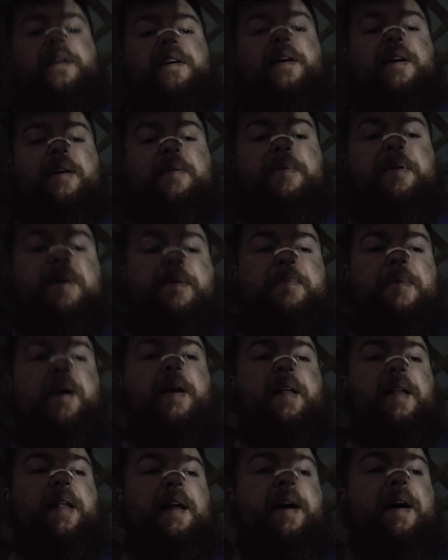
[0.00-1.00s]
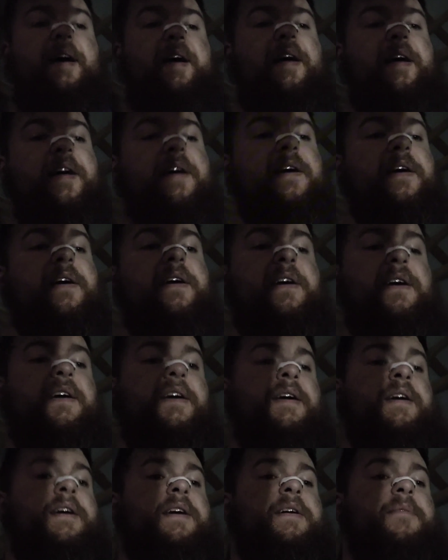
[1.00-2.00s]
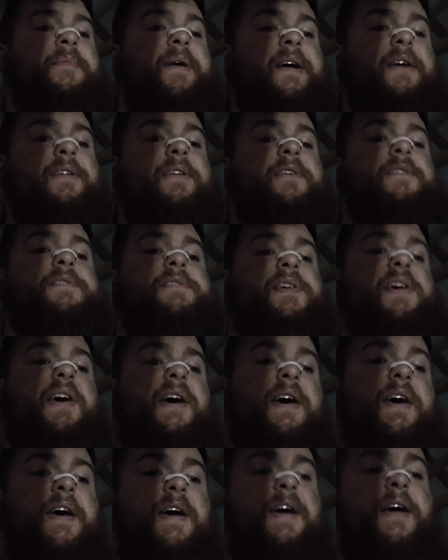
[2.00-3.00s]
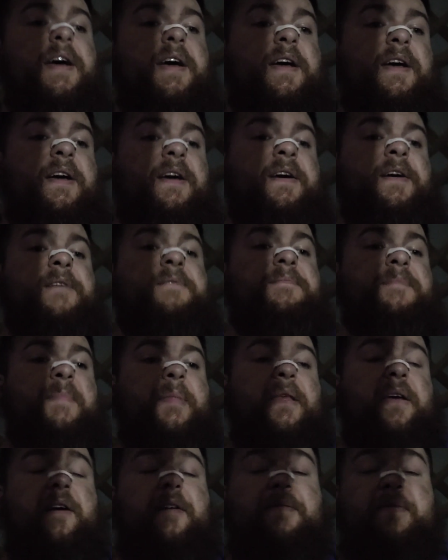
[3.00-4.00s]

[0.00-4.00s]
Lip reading: I'm not gonna lie, my glutes are